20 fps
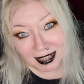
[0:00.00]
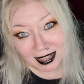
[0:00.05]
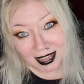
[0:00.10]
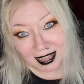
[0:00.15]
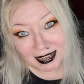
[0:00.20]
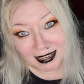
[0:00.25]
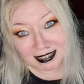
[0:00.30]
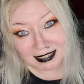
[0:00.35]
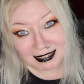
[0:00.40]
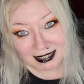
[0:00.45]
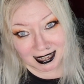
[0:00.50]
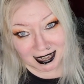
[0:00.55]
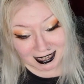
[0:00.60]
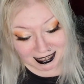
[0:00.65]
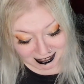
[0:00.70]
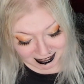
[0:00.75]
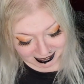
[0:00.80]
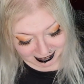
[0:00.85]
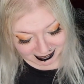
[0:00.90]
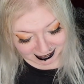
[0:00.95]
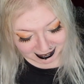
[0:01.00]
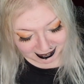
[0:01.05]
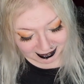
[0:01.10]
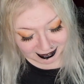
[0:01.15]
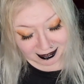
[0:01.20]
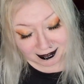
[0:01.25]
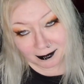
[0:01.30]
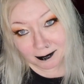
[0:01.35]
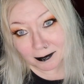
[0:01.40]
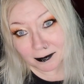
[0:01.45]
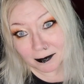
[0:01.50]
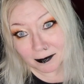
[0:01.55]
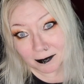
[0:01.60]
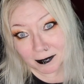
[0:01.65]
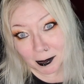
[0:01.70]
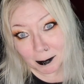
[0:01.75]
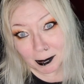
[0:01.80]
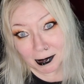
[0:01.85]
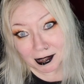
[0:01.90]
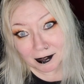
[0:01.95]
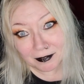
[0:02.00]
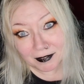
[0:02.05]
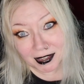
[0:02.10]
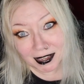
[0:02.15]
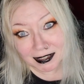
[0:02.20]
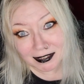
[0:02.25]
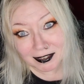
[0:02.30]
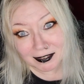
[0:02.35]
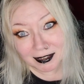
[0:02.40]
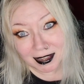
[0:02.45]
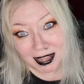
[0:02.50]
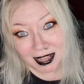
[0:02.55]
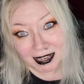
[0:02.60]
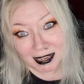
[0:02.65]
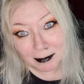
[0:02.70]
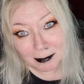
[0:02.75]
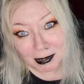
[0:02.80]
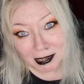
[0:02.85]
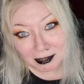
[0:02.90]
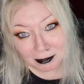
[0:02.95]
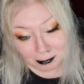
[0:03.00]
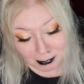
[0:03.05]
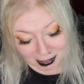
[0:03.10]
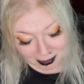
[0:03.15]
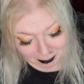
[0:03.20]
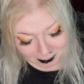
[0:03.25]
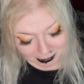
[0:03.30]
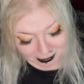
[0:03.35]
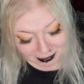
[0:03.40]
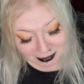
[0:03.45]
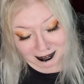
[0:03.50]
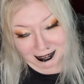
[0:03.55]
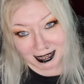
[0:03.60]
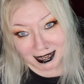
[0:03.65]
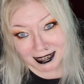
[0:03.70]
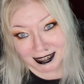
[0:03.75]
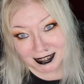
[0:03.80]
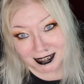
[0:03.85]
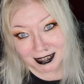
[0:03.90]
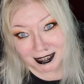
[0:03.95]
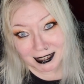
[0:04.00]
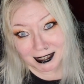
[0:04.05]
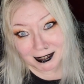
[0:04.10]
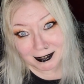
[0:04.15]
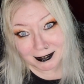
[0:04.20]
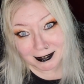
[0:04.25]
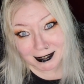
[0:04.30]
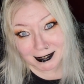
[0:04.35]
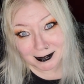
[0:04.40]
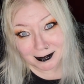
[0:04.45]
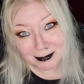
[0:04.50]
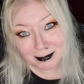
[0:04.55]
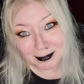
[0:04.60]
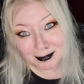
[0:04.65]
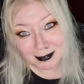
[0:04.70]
and it's actually a big thanks to Alan Metalman, because I actually used